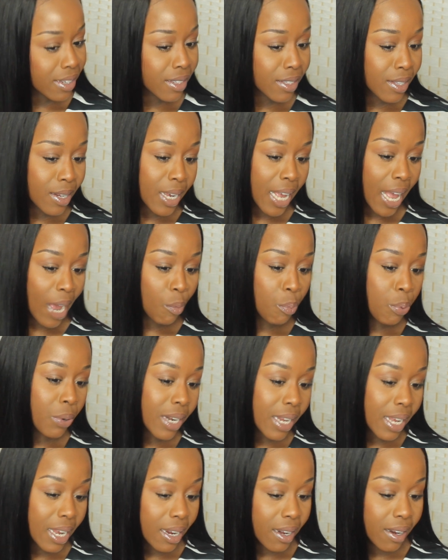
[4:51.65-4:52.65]
just look how
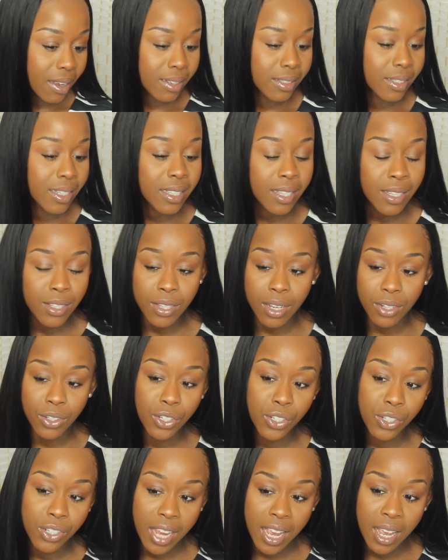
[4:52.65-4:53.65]
pretty it looks. This is such
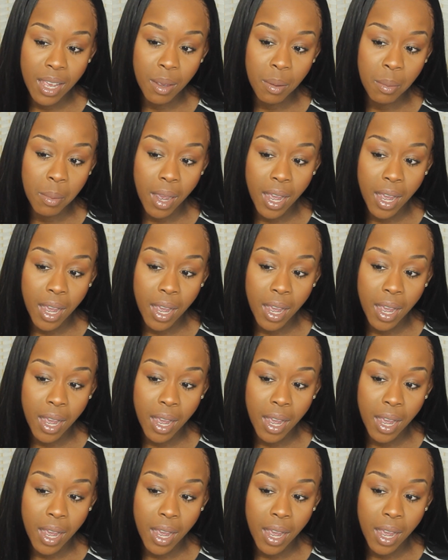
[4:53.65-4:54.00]
a shame.